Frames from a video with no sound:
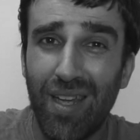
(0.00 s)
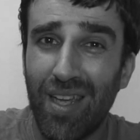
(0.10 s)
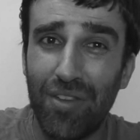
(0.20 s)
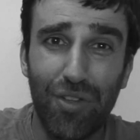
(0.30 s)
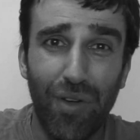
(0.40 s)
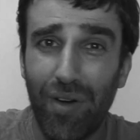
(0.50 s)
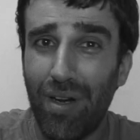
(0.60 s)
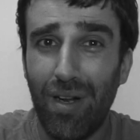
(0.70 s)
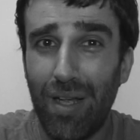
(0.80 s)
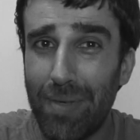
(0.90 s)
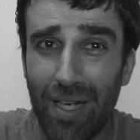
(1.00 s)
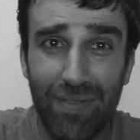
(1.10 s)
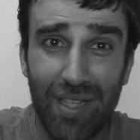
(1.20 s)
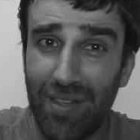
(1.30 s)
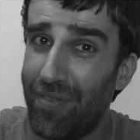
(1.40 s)
In total, I
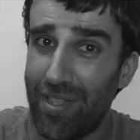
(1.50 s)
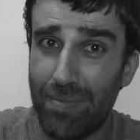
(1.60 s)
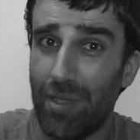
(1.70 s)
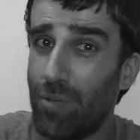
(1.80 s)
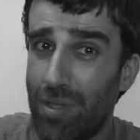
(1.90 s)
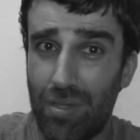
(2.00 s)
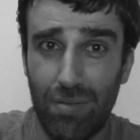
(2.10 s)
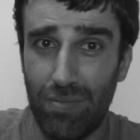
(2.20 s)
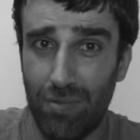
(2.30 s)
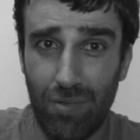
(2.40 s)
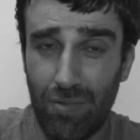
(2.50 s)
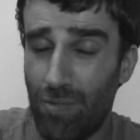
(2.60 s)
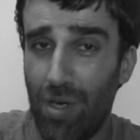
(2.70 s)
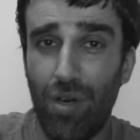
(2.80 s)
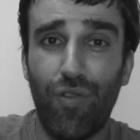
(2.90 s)
believe that the investment was
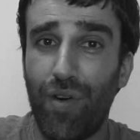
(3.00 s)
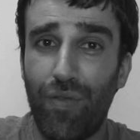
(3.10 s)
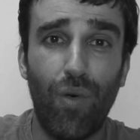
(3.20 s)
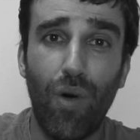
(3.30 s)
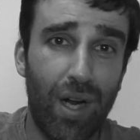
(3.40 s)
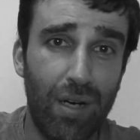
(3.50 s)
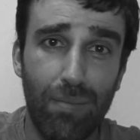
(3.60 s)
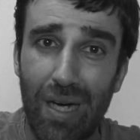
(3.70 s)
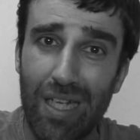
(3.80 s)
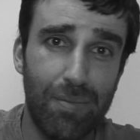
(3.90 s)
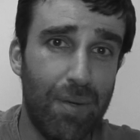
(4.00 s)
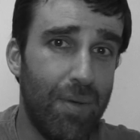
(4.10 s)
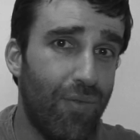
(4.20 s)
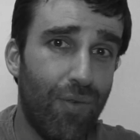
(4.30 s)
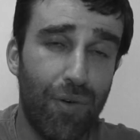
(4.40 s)
well over four hundred bucks,
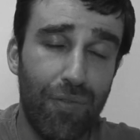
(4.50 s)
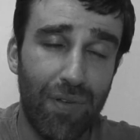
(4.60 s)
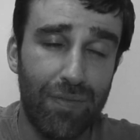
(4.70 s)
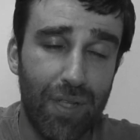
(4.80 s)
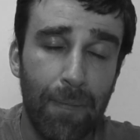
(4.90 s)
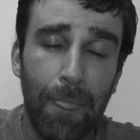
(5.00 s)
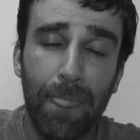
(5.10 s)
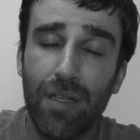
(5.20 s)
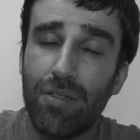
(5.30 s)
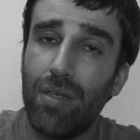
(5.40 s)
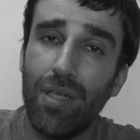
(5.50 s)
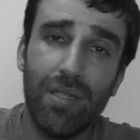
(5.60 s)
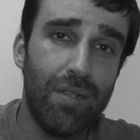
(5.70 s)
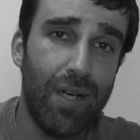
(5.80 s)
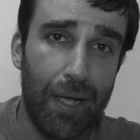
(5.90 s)
maybe four fifty. So
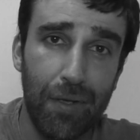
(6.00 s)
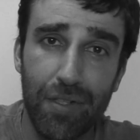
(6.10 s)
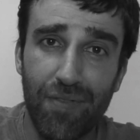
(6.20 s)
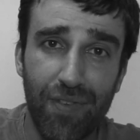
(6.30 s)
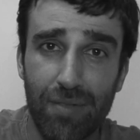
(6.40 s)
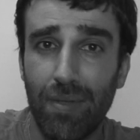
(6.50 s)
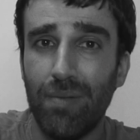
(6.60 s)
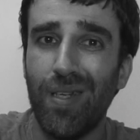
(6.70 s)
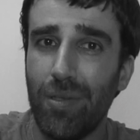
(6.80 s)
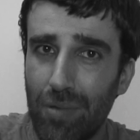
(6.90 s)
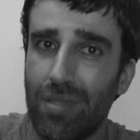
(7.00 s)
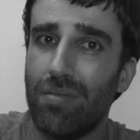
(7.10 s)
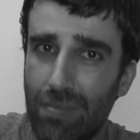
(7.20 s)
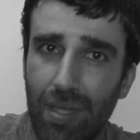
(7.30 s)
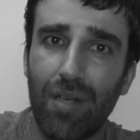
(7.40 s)
it's not a huge investment, but it
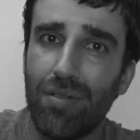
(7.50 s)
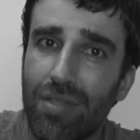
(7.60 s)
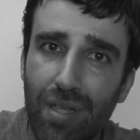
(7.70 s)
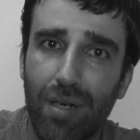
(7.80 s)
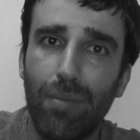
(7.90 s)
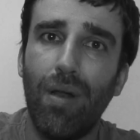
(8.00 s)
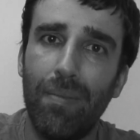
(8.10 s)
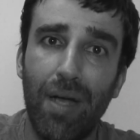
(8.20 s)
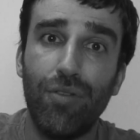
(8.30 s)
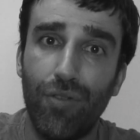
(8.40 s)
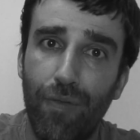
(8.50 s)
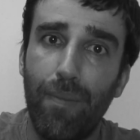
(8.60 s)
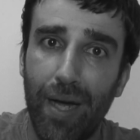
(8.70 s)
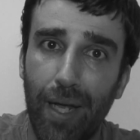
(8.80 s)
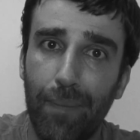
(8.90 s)
was a considerable amount of
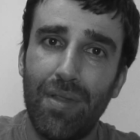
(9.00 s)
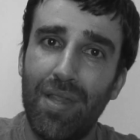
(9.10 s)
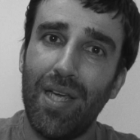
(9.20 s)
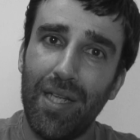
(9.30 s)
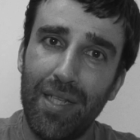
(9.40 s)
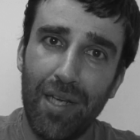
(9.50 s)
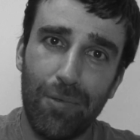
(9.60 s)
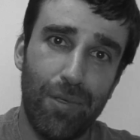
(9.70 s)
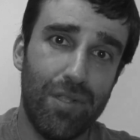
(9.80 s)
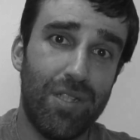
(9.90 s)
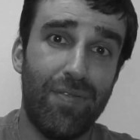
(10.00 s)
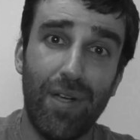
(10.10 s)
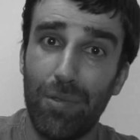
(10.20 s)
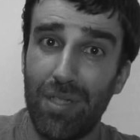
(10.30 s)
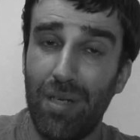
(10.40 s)
money. The idea was, if
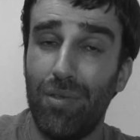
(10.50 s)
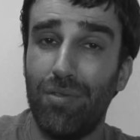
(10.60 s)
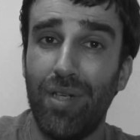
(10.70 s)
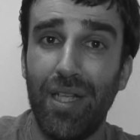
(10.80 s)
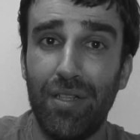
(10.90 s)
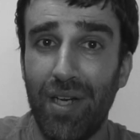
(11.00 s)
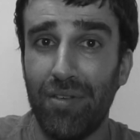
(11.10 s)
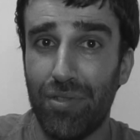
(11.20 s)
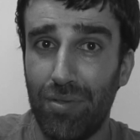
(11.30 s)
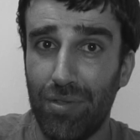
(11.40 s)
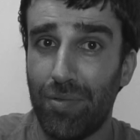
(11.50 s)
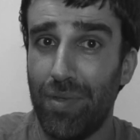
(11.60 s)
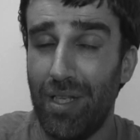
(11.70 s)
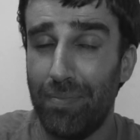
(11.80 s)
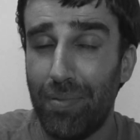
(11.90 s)
I was able to get nice results
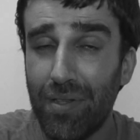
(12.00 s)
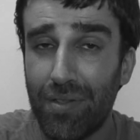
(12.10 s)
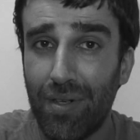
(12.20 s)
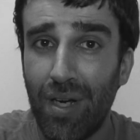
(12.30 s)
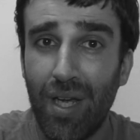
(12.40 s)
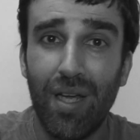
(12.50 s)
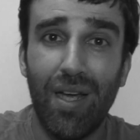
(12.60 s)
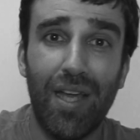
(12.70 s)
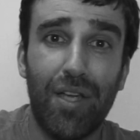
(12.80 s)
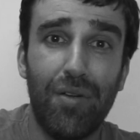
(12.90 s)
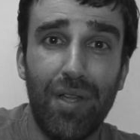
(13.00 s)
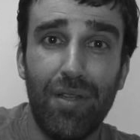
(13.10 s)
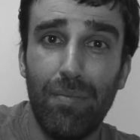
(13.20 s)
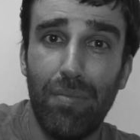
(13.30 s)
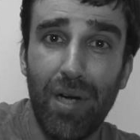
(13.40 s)
with that printer, I could
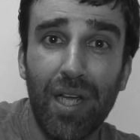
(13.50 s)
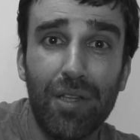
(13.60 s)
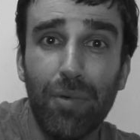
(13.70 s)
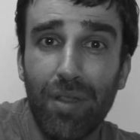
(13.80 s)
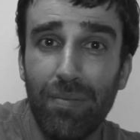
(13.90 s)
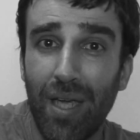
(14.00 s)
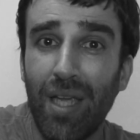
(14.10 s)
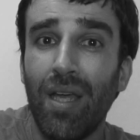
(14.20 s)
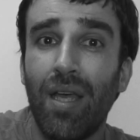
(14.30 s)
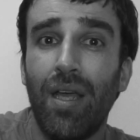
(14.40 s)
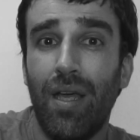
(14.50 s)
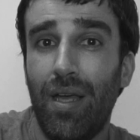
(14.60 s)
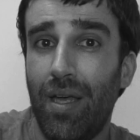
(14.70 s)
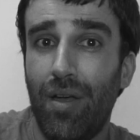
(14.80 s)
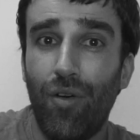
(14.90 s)
either bring it with me
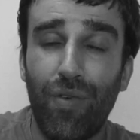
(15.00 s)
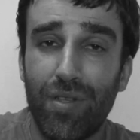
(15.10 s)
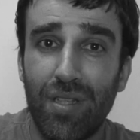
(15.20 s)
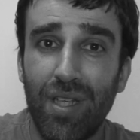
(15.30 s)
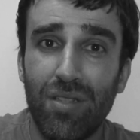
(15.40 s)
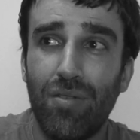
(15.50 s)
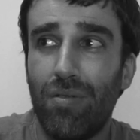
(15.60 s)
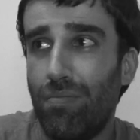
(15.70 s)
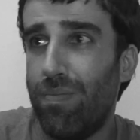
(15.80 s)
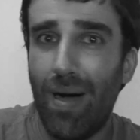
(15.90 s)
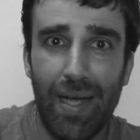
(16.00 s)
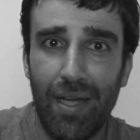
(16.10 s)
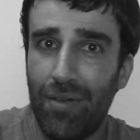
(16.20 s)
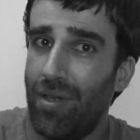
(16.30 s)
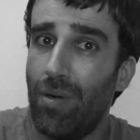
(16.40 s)
uh, overseas or buy
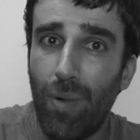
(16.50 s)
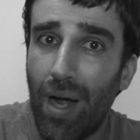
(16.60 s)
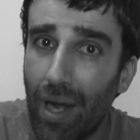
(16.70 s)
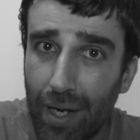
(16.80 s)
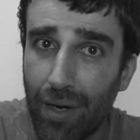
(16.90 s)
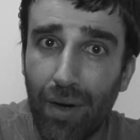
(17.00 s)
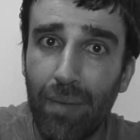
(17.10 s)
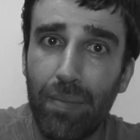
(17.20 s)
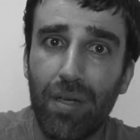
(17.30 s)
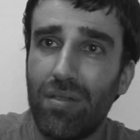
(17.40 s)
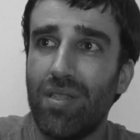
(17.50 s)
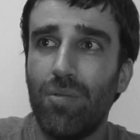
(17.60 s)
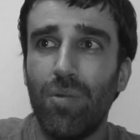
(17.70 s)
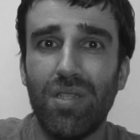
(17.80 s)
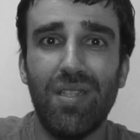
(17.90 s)
another one here, because it
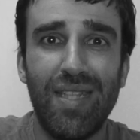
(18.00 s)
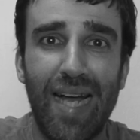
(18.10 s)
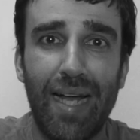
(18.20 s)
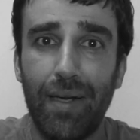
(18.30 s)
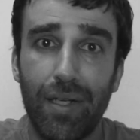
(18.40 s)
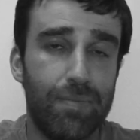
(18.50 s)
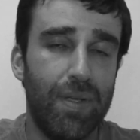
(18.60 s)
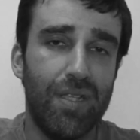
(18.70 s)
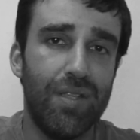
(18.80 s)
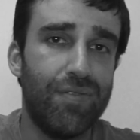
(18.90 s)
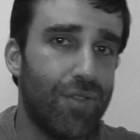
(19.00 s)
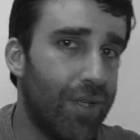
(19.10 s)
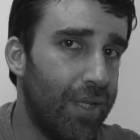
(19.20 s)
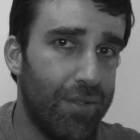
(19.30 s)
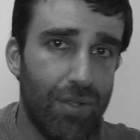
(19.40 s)
wasn't that expensive, two
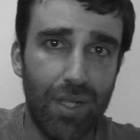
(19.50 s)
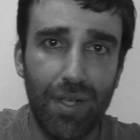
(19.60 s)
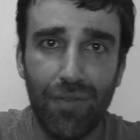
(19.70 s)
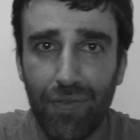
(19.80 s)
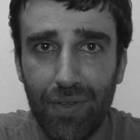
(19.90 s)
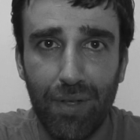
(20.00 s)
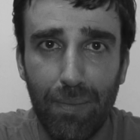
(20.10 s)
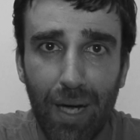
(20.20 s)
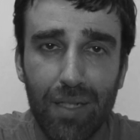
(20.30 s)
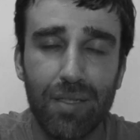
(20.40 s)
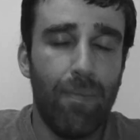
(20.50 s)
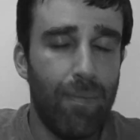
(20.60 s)
hundred, two hundred fifty bucks.